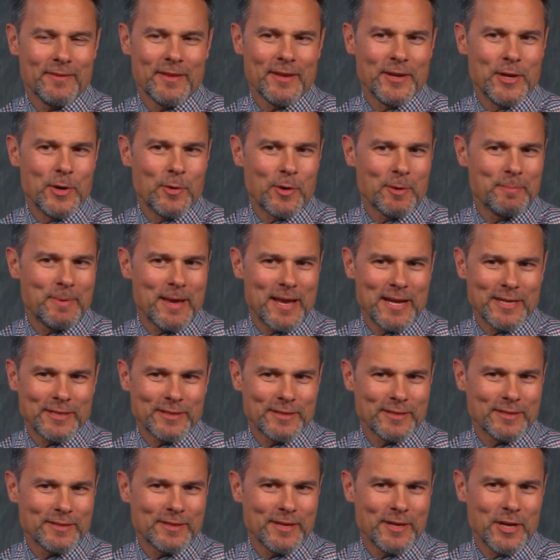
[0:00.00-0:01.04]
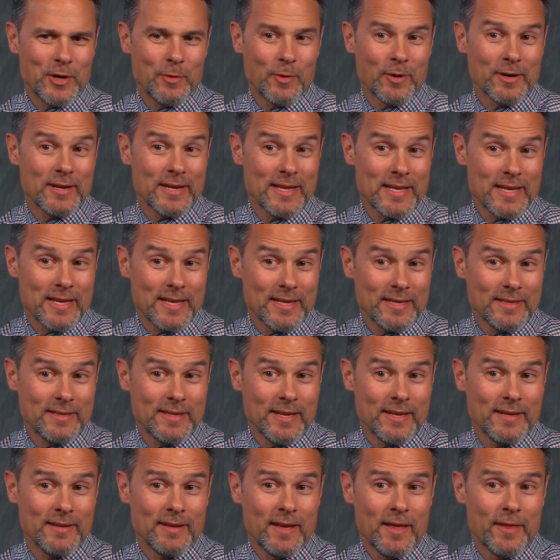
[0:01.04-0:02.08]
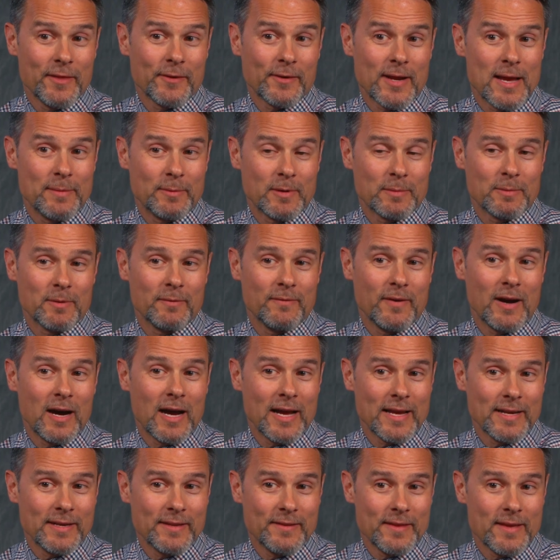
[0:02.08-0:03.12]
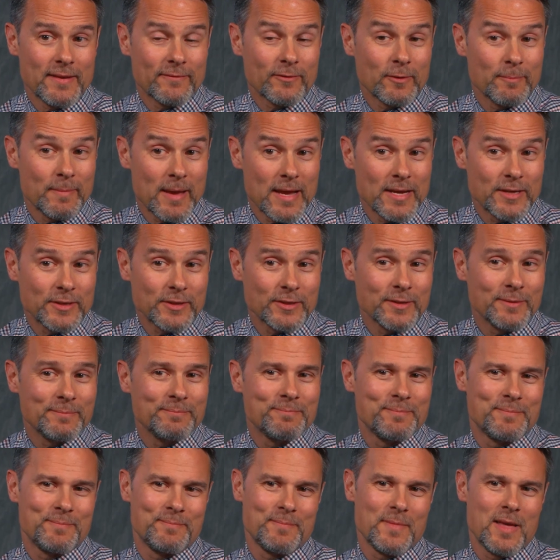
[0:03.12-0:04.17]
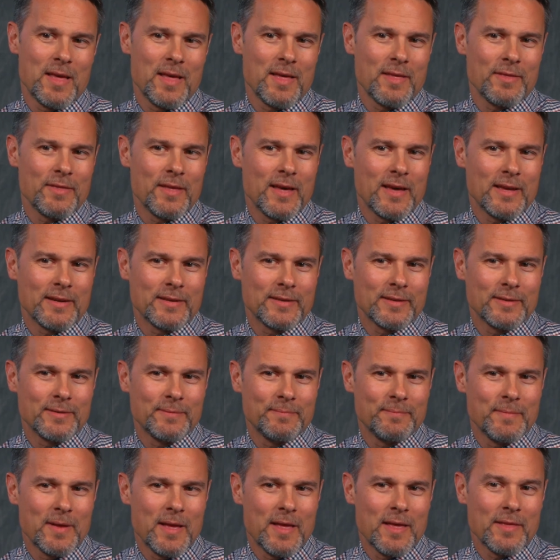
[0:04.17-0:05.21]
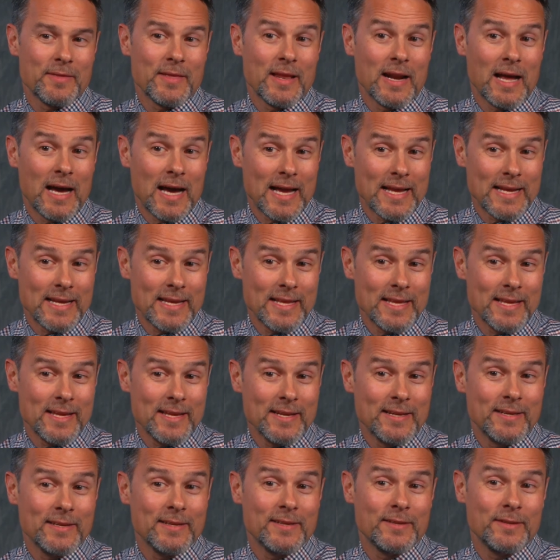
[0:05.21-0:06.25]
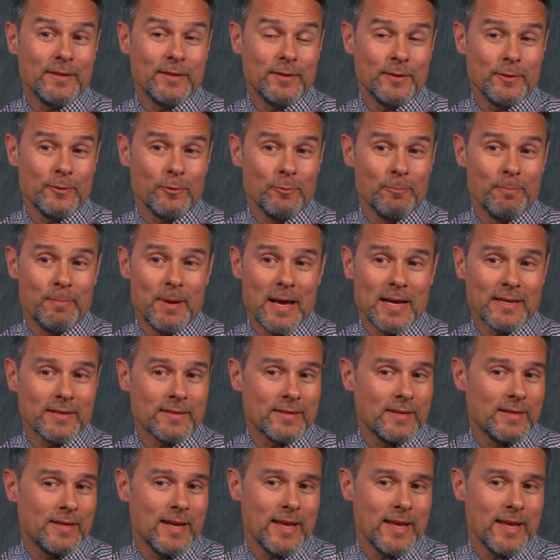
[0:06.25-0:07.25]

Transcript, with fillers: they know our patients, they know our needs, they, they're able to provide the information that, that I need to best